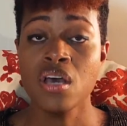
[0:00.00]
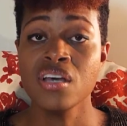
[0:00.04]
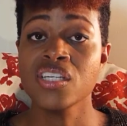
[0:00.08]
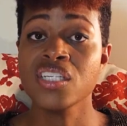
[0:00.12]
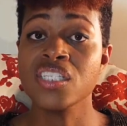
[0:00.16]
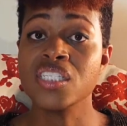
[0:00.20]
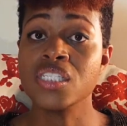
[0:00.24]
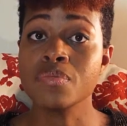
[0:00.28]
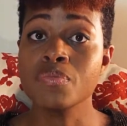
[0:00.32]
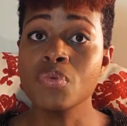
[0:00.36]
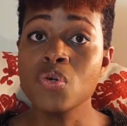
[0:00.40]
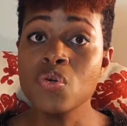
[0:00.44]

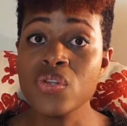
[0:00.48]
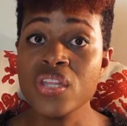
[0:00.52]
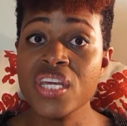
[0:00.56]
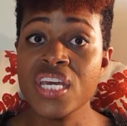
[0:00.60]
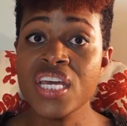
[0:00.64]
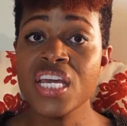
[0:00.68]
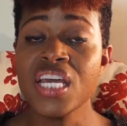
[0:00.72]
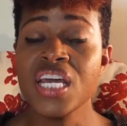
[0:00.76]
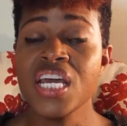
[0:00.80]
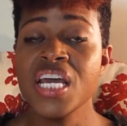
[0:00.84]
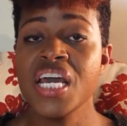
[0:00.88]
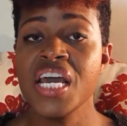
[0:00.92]

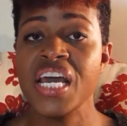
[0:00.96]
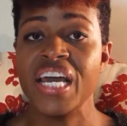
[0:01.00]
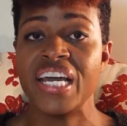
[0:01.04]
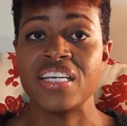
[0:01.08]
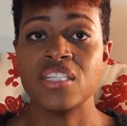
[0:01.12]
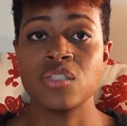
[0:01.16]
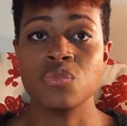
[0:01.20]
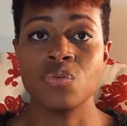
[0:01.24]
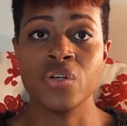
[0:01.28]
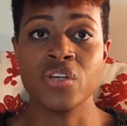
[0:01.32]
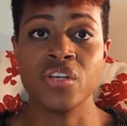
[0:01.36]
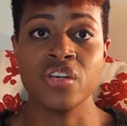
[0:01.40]
Smoothie
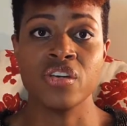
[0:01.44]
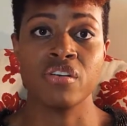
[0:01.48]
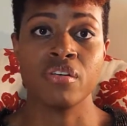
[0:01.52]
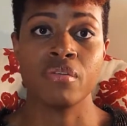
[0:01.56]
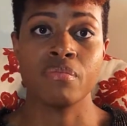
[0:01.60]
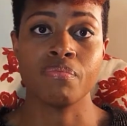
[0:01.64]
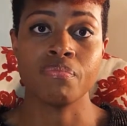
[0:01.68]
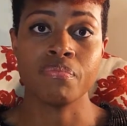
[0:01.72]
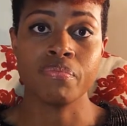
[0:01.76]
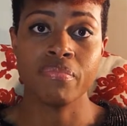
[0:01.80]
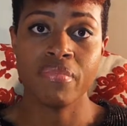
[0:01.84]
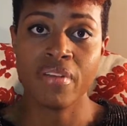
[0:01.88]
is when you're
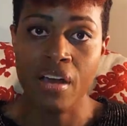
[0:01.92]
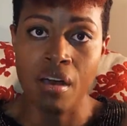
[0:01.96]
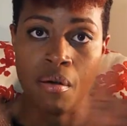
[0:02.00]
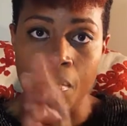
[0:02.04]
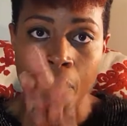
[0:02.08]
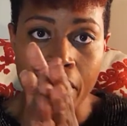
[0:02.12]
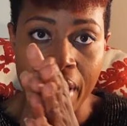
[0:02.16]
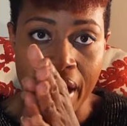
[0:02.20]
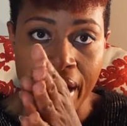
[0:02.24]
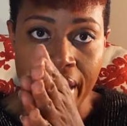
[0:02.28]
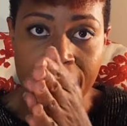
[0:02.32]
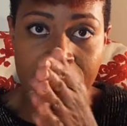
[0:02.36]

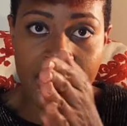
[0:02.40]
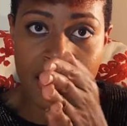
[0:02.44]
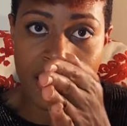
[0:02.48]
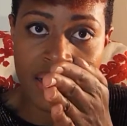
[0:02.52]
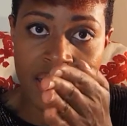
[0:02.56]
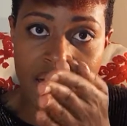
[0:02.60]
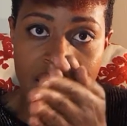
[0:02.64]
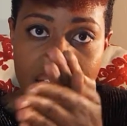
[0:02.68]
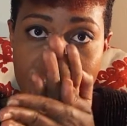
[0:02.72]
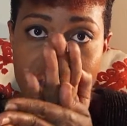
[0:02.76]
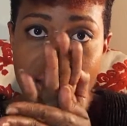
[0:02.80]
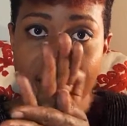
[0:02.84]
combining
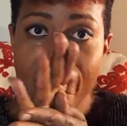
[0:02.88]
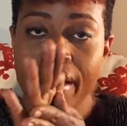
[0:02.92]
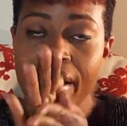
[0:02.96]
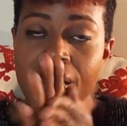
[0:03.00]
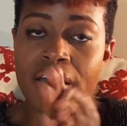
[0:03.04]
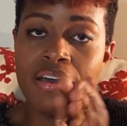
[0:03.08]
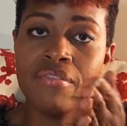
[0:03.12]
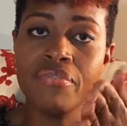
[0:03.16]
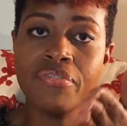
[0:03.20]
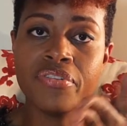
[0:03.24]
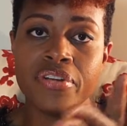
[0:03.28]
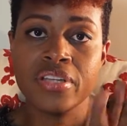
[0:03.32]

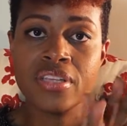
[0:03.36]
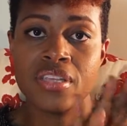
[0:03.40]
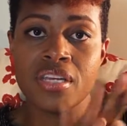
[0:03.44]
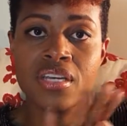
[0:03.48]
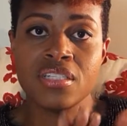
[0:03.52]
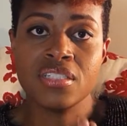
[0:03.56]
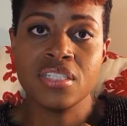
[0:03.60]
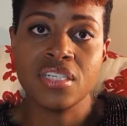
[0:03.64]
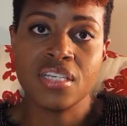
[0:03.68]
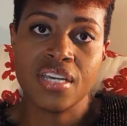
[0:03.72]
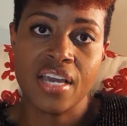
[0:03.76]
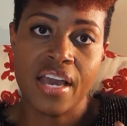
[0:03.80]
everything
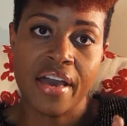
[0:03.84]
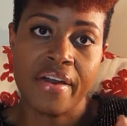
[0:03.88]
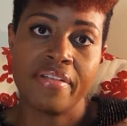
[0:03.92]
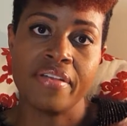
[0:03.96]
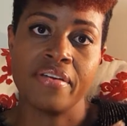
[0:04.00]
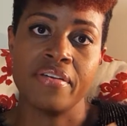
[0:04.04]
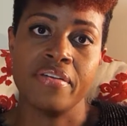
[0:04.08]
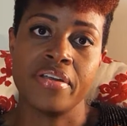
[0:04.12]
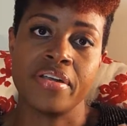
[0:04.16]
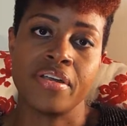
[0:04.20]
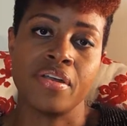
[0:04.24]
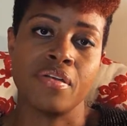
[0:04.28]

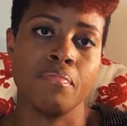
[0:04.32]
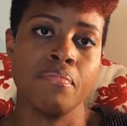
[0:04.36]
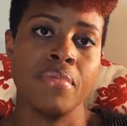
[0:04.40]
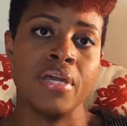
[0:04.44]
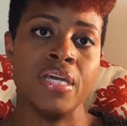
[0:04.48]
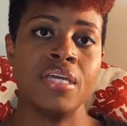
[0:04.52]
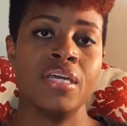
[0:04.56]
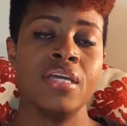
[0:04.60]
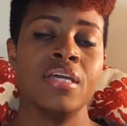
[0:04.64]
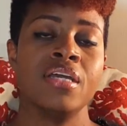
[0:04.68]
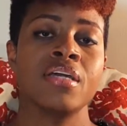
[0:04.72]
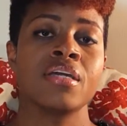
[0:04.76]
together and you're
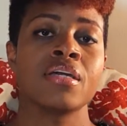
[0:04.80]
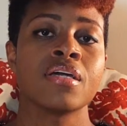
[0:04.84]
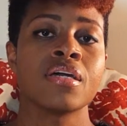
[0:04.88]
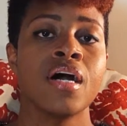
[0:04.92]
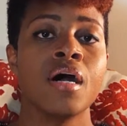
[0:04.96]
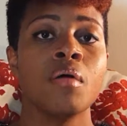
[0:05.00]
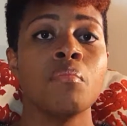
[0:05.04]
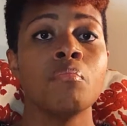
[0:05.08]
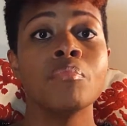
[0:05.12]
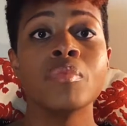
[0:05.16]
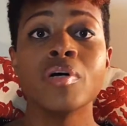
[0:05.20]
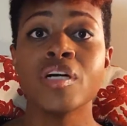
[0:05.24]
making
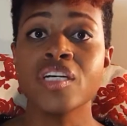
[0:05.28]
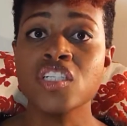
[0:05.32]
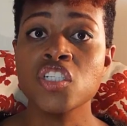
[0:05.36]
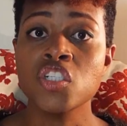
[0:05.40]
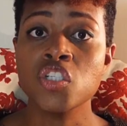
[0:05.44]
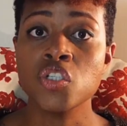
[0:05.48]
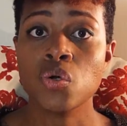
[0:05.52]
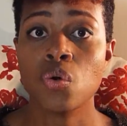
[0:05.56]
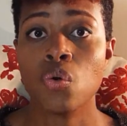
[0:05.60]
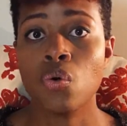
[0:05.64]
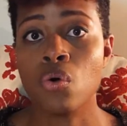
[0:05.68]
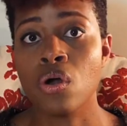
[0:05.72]
a
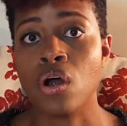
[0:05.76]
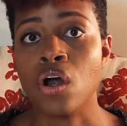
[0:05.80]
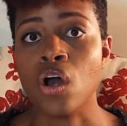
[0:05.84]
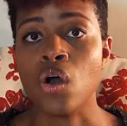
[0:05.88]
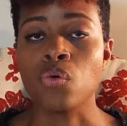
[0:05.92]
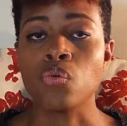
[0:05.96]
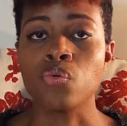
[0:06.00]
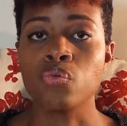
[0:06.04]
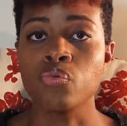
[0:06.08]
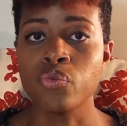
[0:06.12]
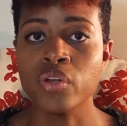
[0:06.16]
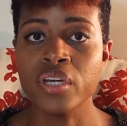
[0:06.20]
mush or
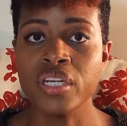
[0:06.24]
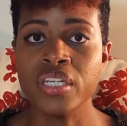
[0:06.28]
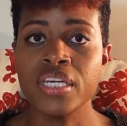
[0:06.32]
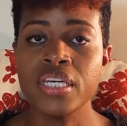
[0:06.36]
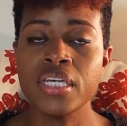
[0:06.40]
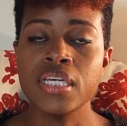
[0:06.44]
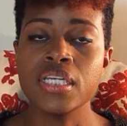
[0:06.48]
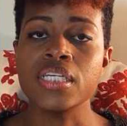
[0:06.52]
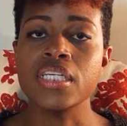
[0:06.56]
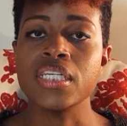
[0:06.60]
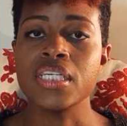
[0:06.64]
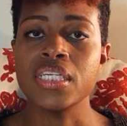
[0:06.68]
a
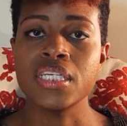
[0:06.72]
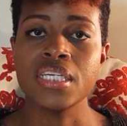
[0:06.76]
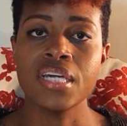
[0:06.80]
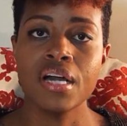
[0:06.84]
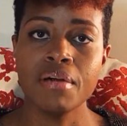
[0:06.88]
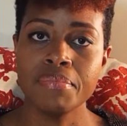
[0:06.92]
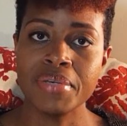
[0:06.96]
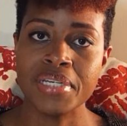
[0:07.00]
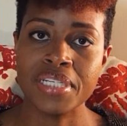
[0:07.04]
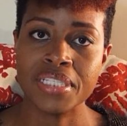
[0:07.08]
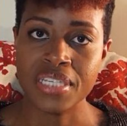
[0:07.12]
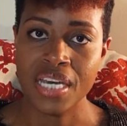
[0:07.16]
really
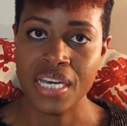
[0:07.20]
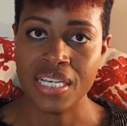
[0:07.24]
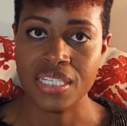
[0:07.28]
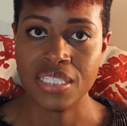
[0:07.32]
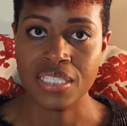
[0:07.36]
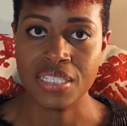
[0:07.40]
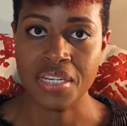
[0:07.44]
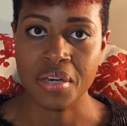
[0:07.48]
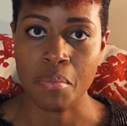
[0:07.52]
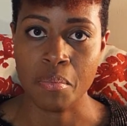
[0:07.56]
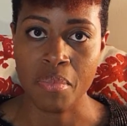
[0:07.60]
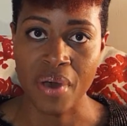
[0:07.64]
yummy
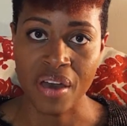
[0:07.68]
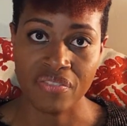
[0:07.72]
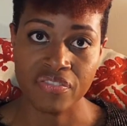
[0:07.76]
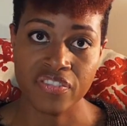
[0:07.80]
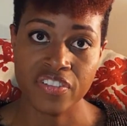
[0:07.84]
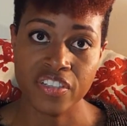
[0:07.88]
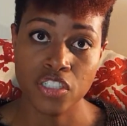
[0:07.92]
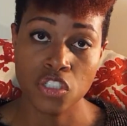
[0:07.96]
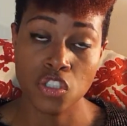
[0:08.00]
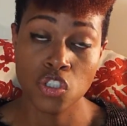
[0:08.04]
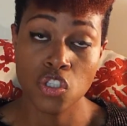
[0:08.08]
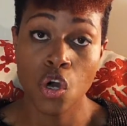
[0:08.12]
tasting
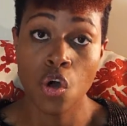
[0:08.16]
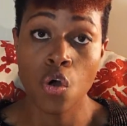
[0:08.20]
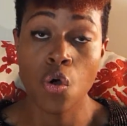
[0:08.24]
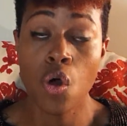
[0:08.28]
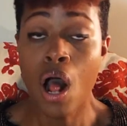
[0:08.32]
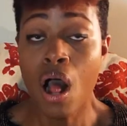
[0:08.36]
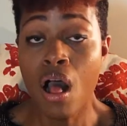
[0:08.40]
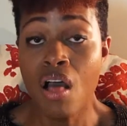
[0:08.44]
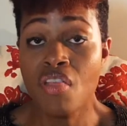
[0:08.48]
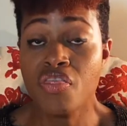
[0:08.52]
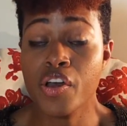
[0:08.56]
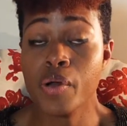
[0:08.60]
beverage. So
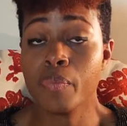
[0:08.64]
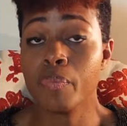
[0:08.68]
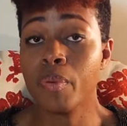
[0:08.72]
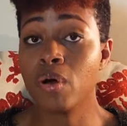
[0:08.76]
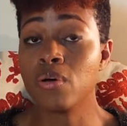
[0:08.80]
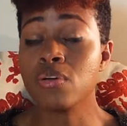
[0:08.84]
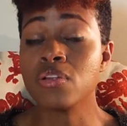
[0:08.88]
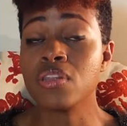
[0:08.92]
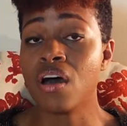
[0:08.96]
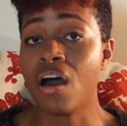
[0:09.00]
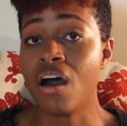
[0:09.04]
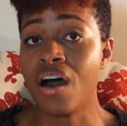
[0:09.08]
they're
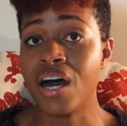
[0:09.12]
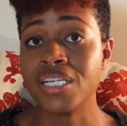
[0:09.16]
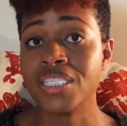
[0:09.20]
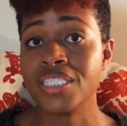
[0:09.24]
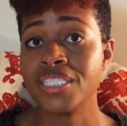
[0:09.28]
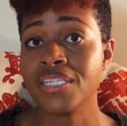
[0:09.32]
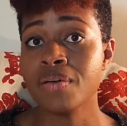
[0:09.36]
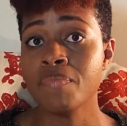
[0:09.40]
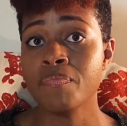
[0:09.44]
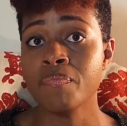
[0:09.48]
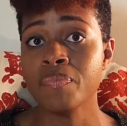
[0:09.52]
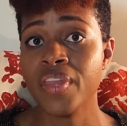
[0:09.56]
both
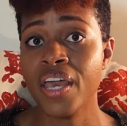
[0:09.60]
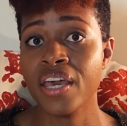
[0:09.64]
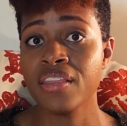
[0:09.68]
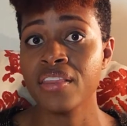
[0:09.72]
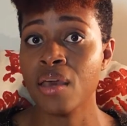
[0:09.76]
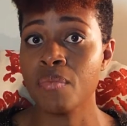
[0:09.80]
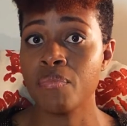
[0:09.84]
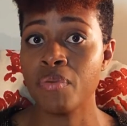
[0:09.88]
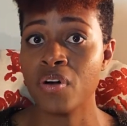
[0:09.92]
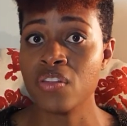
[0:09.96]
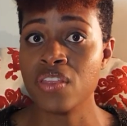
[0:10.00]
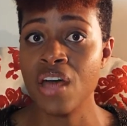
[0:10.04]
awesome and
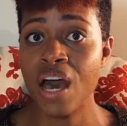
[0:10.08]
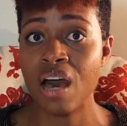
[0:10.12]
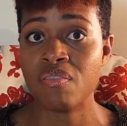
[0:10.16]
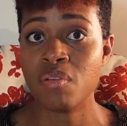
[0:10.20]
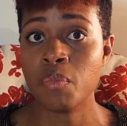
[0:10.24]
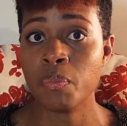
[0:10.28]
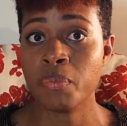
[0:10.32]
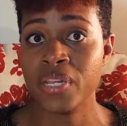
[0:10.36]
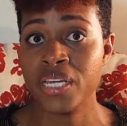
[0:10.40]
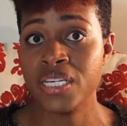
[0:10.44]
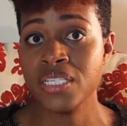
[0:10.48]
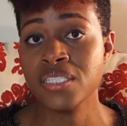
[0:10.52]
they both have a
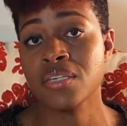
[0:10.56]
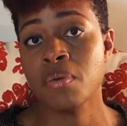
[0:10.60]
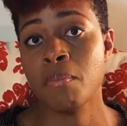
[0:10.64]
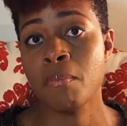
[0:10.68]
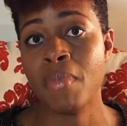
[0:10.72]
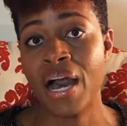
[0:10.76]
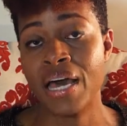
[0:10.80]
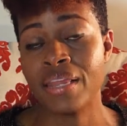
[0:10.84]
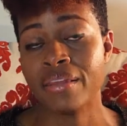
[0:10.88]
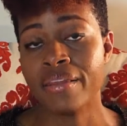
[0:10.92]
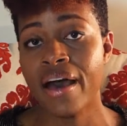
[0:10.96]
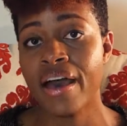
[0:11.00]
place in
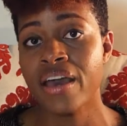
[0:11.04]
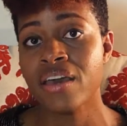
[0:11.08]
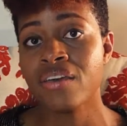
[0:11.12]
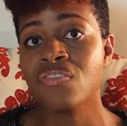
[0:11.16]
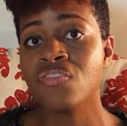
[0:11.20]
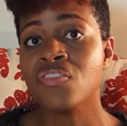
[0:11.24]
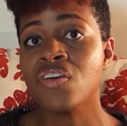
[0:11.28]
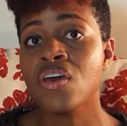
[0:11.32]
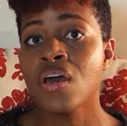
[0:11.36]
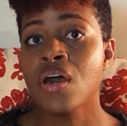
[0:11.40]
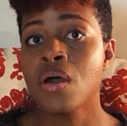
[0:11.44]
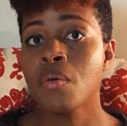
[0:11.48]
my
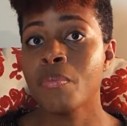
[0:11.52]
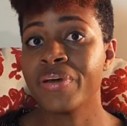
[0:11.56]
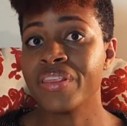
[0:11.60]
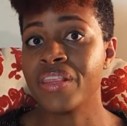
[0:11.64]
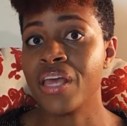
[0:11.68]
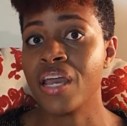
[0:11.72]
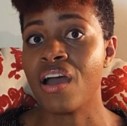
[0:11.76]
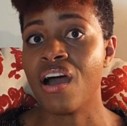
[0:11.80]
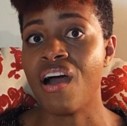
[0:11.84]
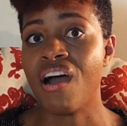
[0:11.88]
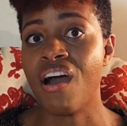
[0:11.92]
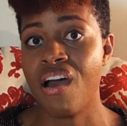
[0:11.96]
life, but
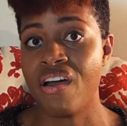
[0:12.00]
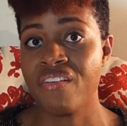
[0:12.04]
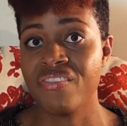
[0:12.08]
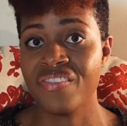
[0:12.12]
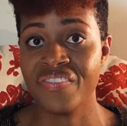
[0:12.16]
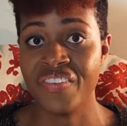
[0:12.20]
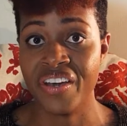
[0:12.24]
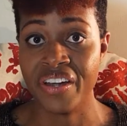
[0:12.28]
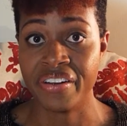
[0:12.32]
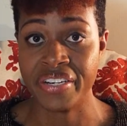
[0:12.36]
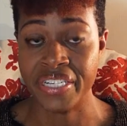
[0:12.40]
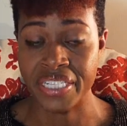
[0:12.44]
they are
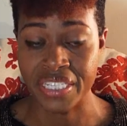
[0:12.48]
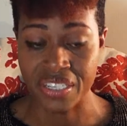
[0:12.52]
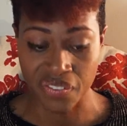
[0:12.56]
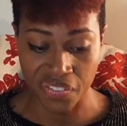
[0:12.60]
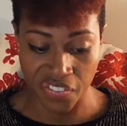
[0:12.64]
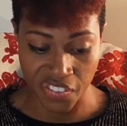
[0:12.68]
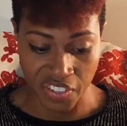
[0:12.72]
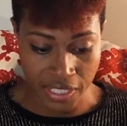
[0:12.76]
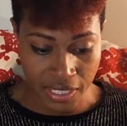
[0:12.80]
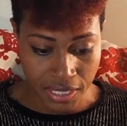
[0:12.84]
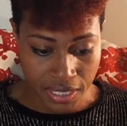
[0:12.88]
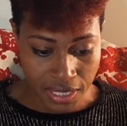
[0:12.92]
very
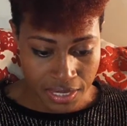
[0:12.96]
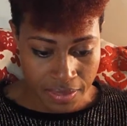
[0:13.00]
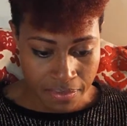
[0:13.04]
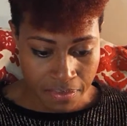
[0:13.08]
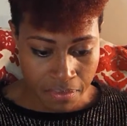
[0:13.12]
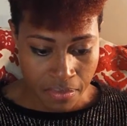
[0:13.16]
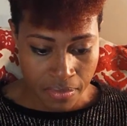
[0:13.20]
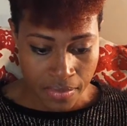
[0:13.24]
different.